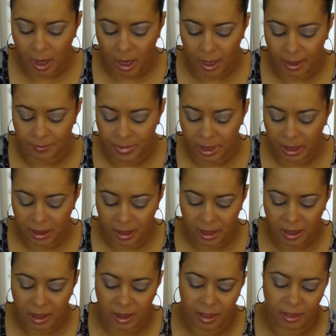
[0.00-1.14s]
Um,
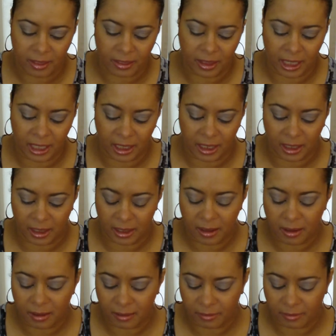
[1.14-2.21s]
the